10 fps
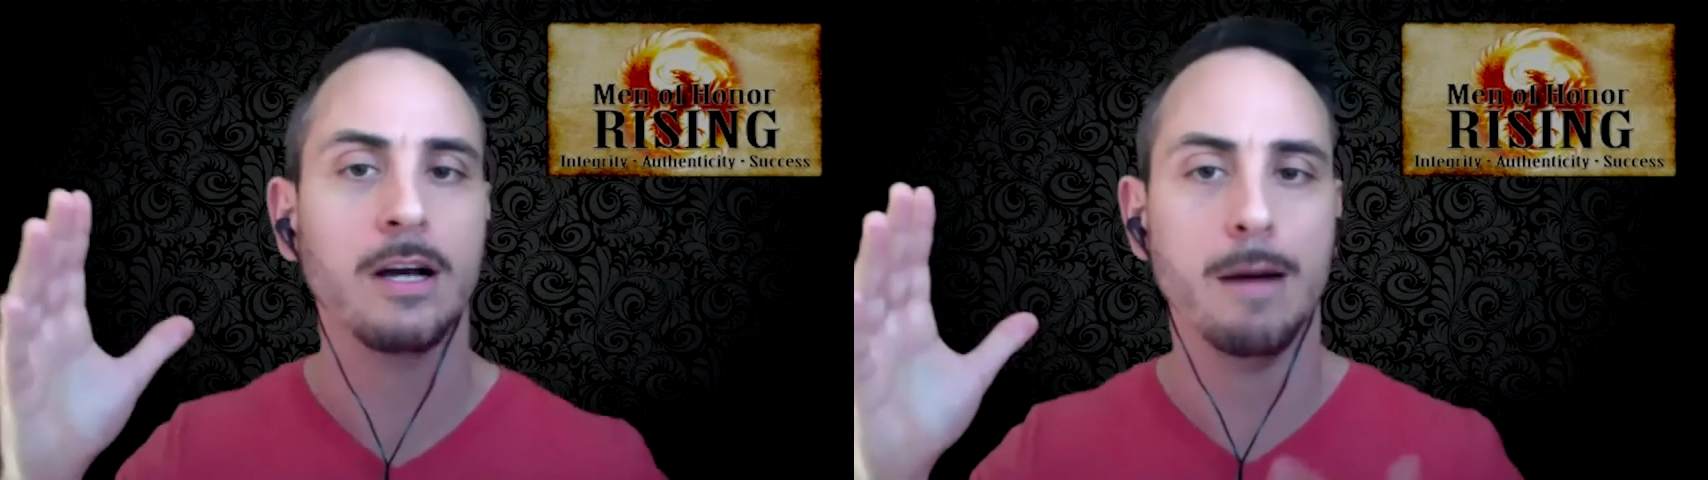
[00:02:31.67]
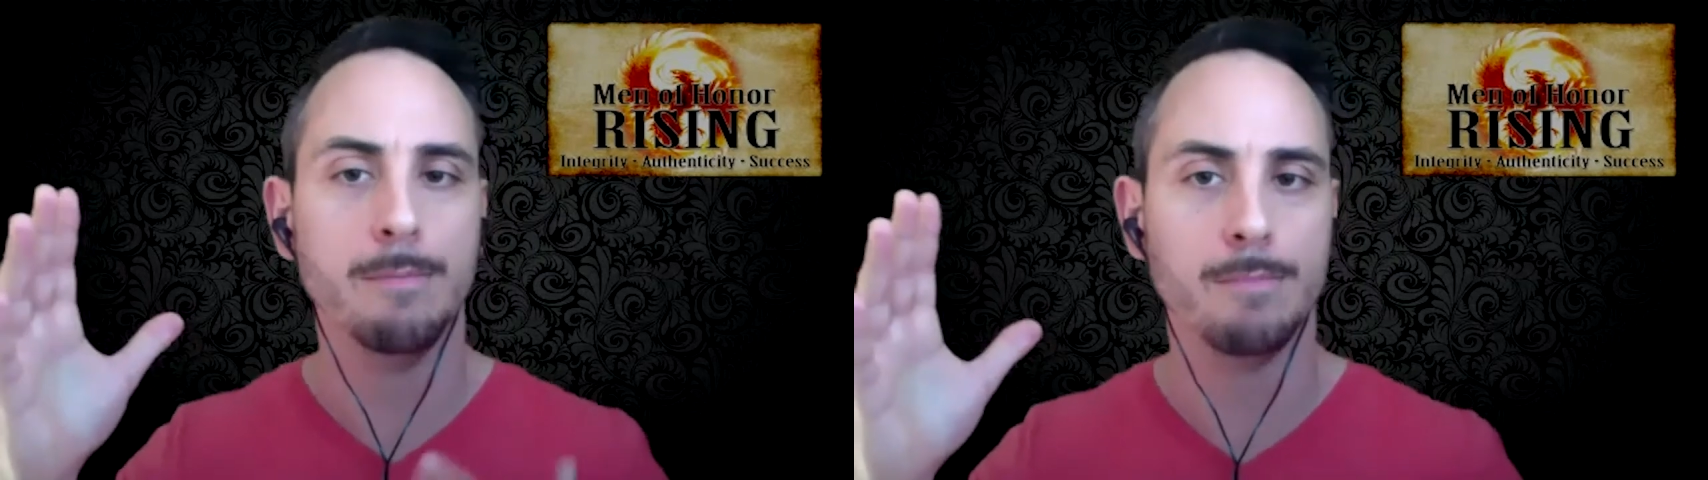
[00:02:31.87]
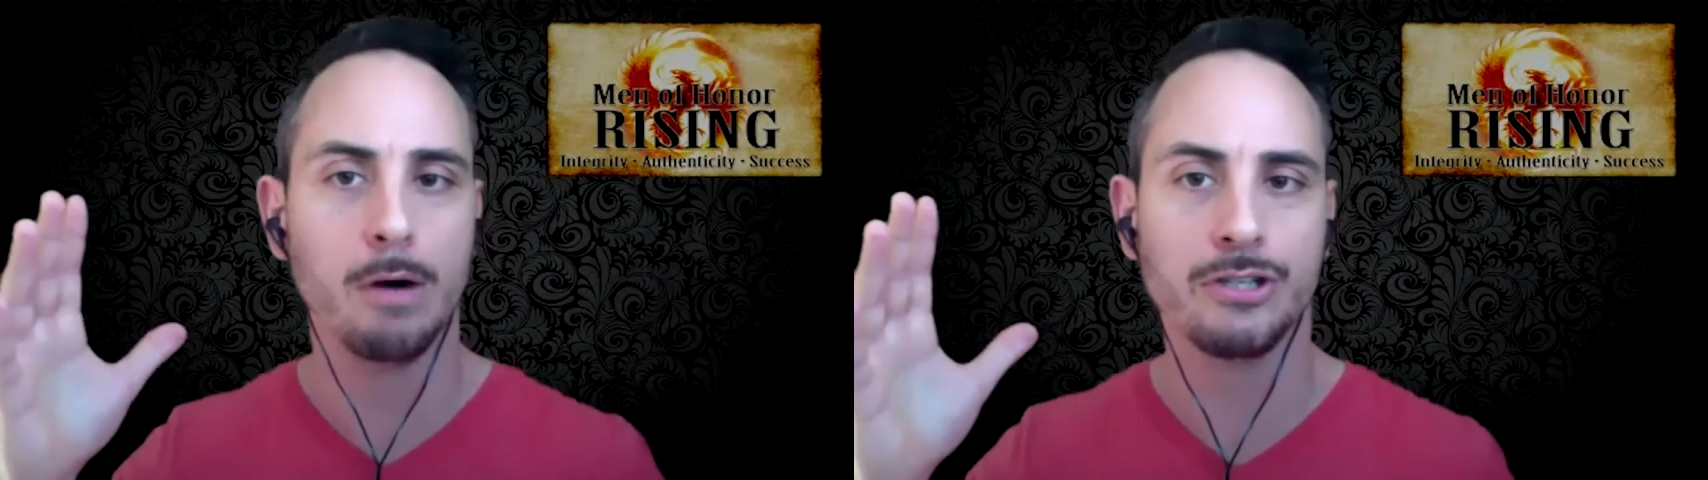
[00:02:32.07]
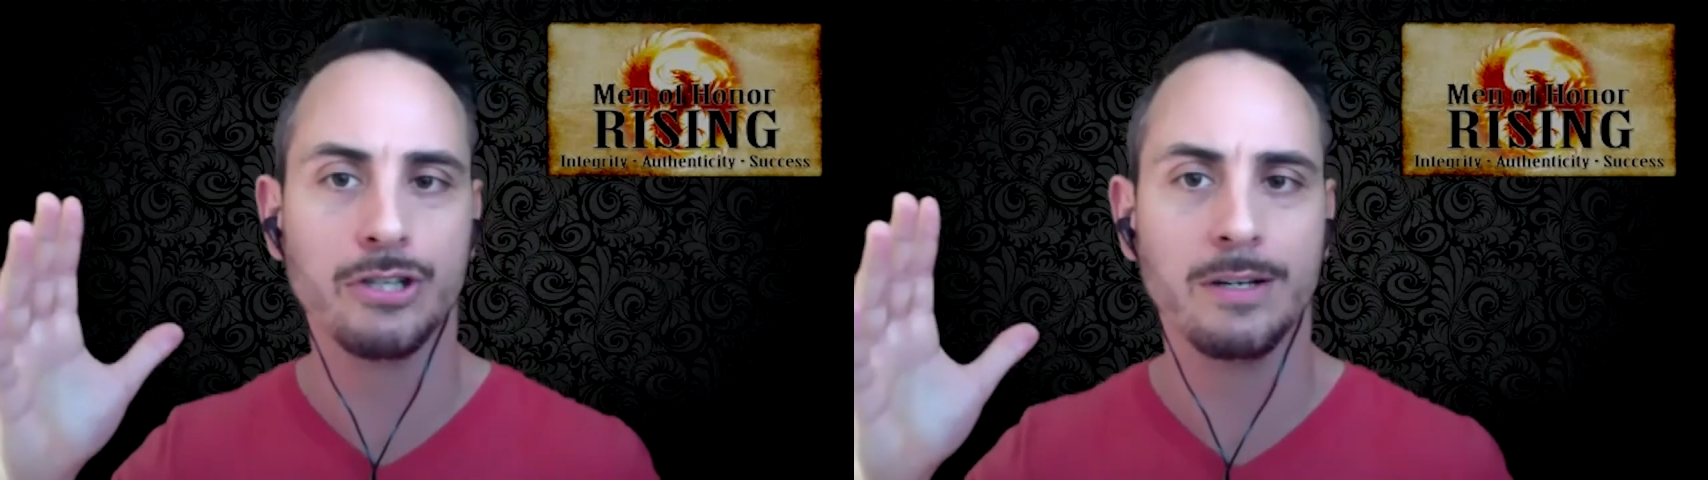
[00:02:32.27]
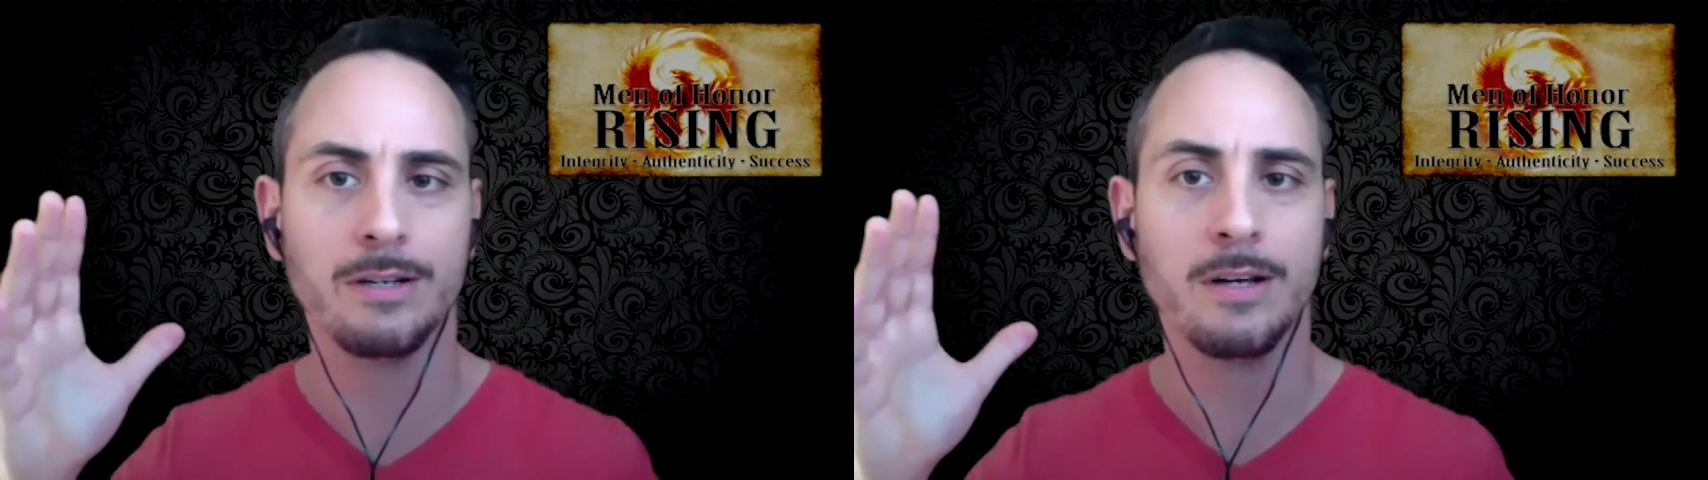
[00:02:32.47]

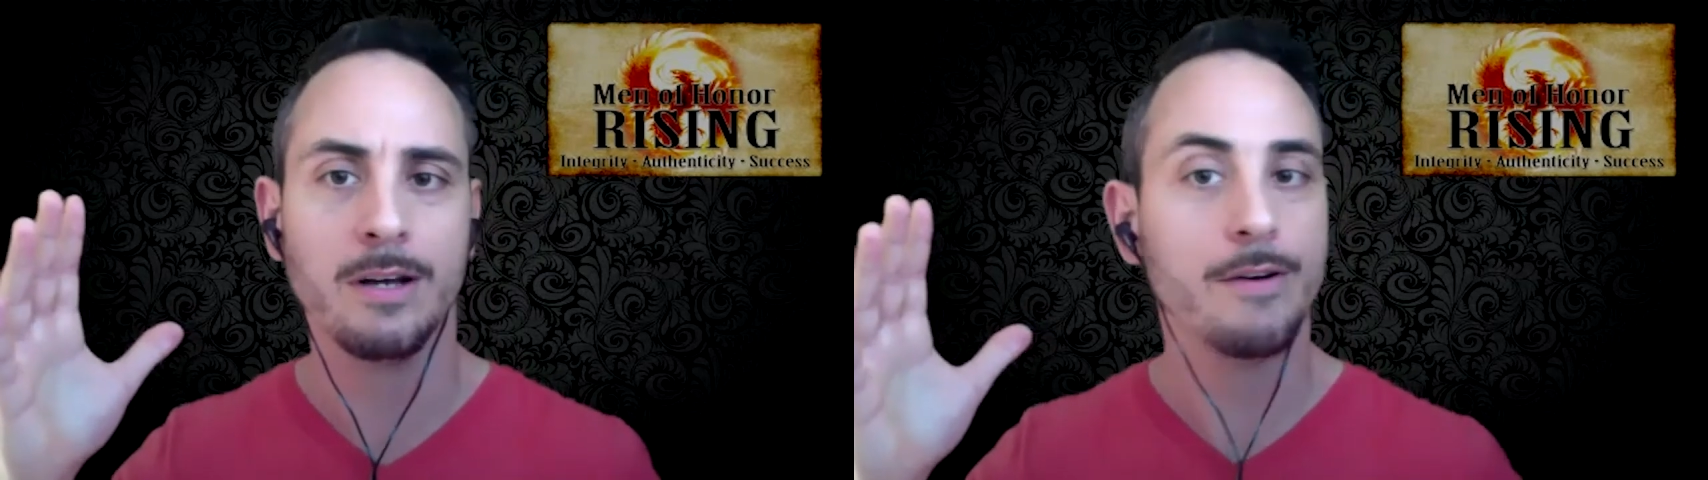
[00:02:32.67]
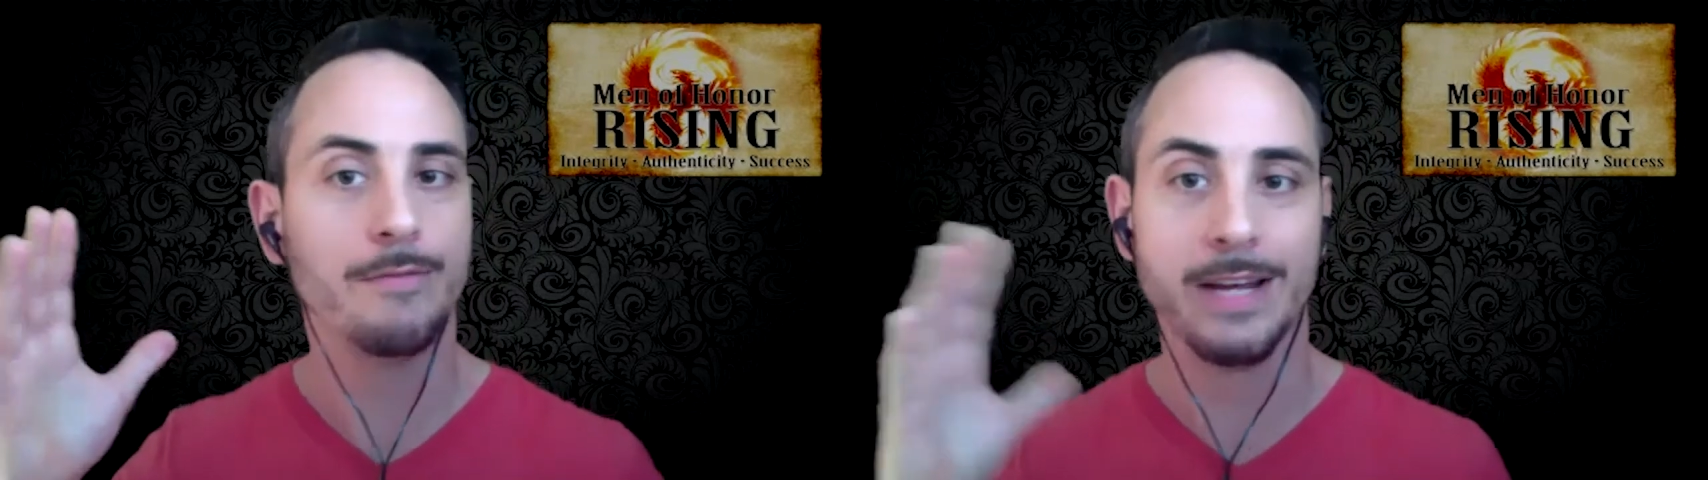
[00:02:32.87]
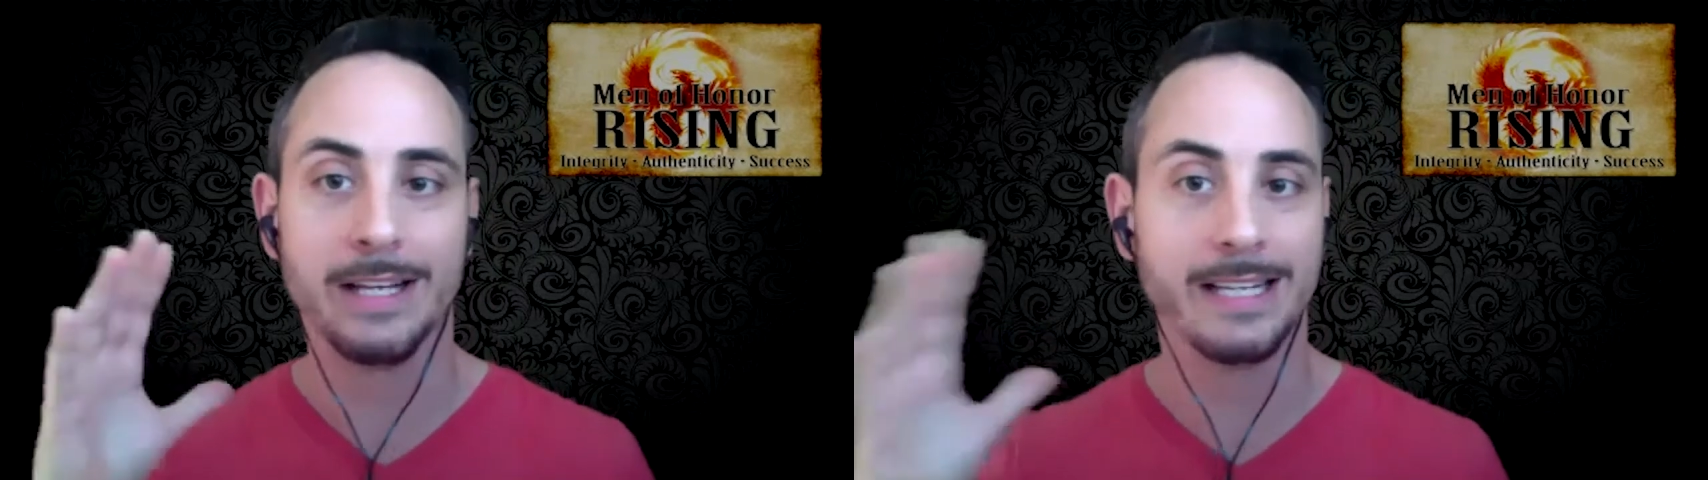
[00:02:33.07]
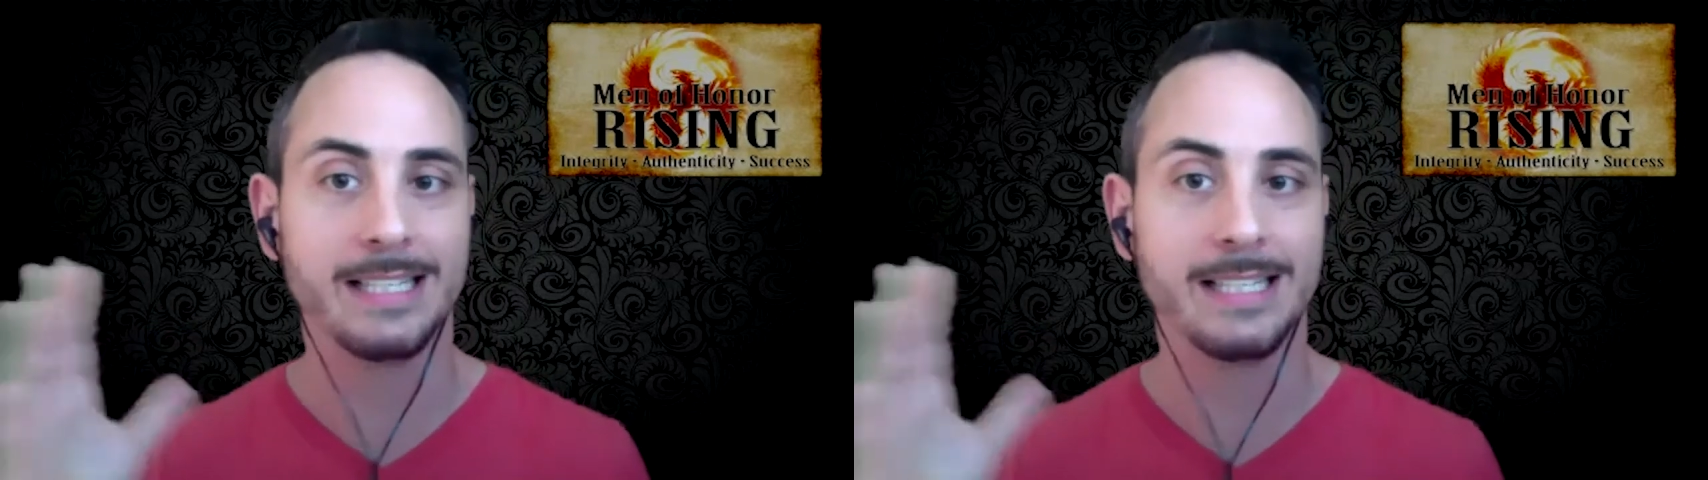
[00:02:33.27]
emotion, feeling,